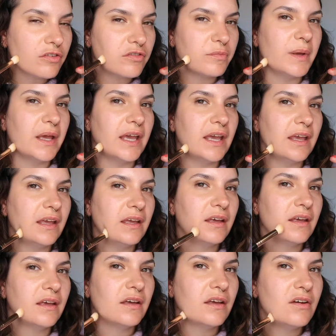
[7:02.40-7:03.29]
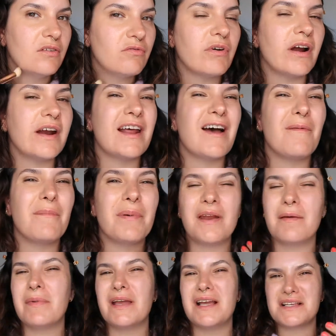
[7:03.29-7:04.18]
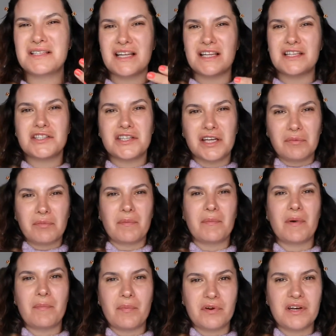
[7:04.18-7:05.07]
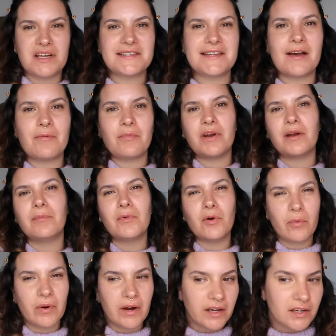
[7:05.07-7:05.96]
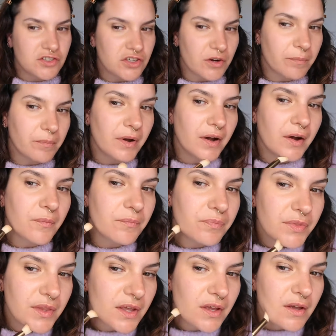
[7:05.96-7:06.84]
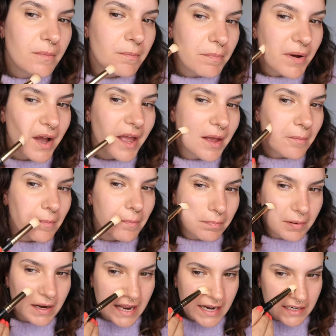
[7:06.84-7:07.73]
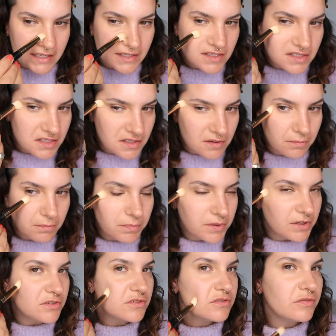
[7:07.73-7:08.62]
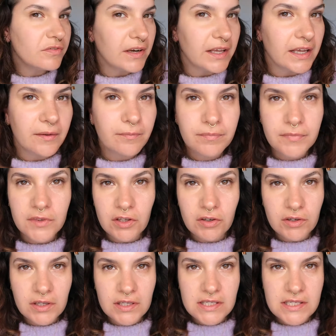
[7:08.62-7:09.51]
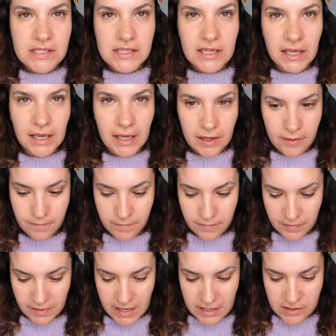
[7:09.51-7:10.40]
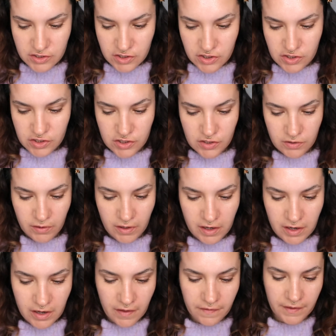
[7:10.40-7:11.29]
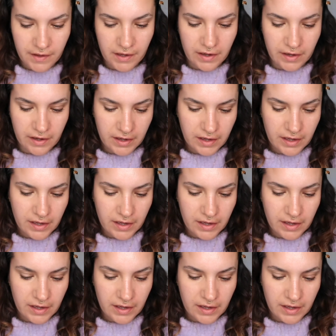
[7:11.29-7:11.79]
for me right now, but it makes sense like when my body's out and I'm not wearing a jumper. But it blends beautifully. You can see, let's just do another